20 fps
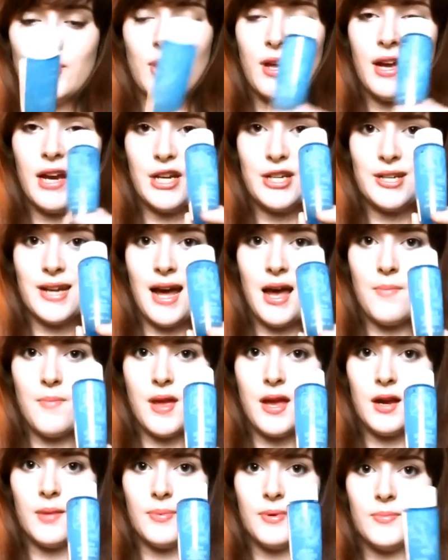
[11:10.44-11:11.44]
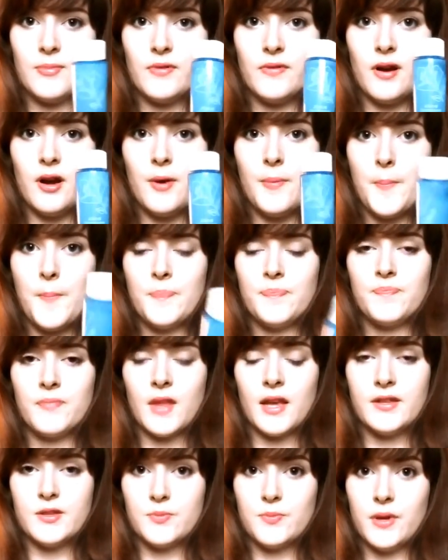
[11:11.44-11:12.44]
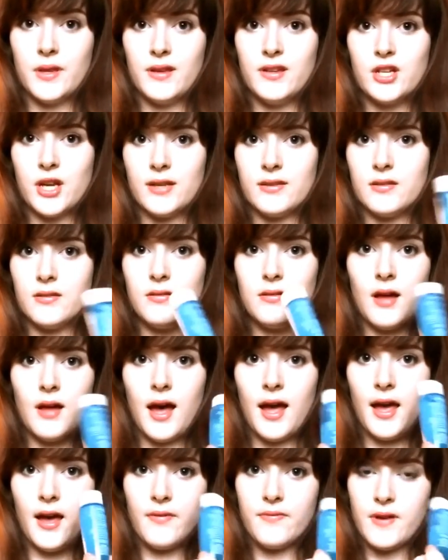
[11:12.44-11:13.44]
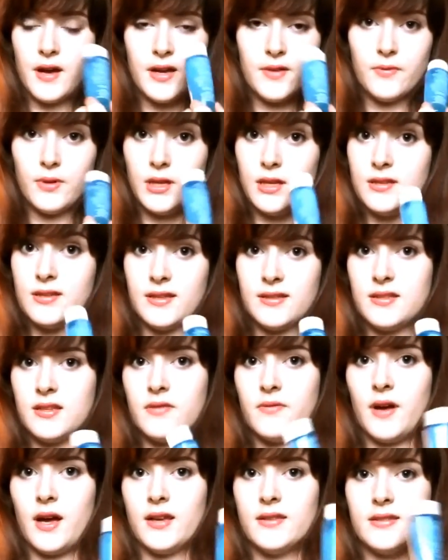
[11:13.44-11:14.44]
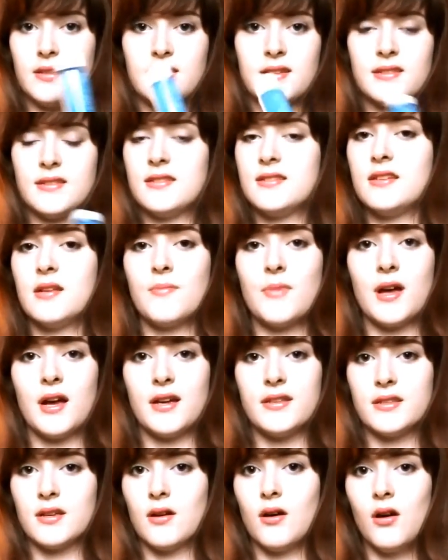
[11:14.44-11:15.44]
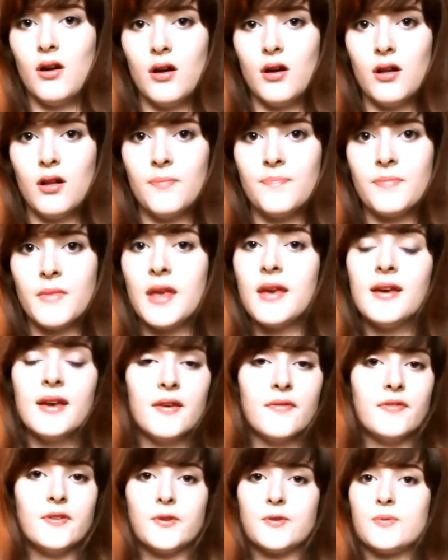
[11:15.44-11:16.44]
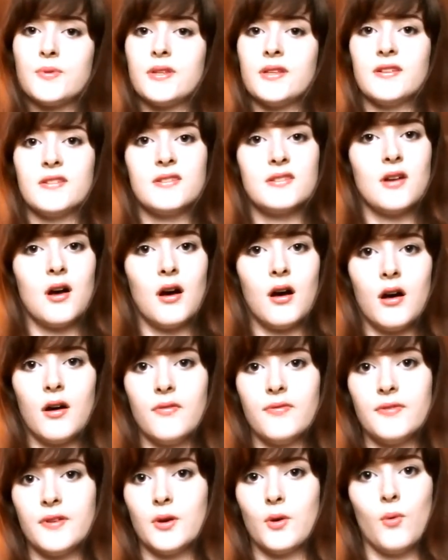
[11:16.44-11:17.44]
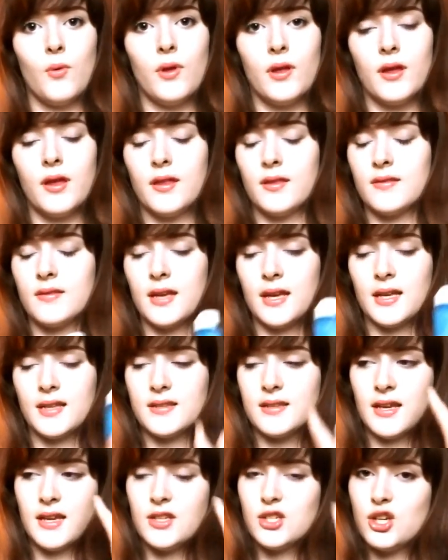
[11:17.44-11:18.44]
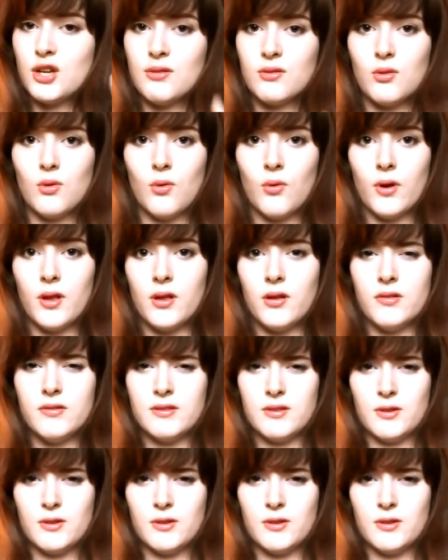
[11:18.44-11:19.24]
Double Action Eye Makeup Remover. It's really gentle. I have really sensitive eyes. It doesn't sting my eyes at all. It feels really soft and oil, and like, it's like a gentle oil.